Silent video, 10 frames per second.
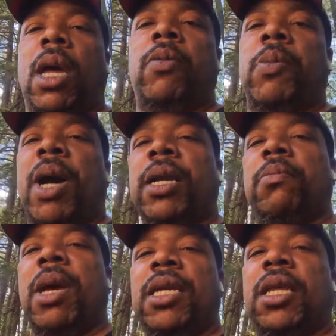Everybody
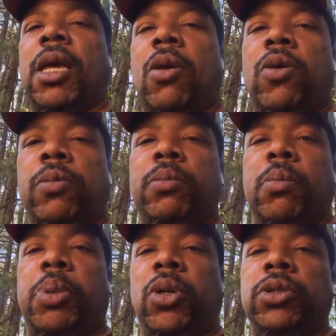made their own
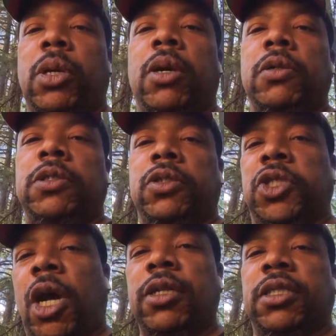bulldogs.
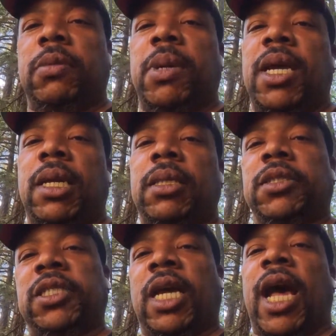Johnson made it.
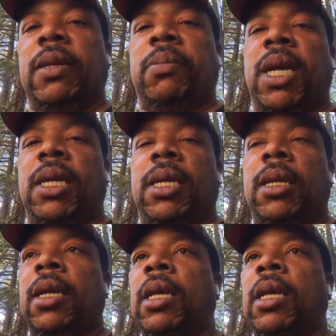Scott made it.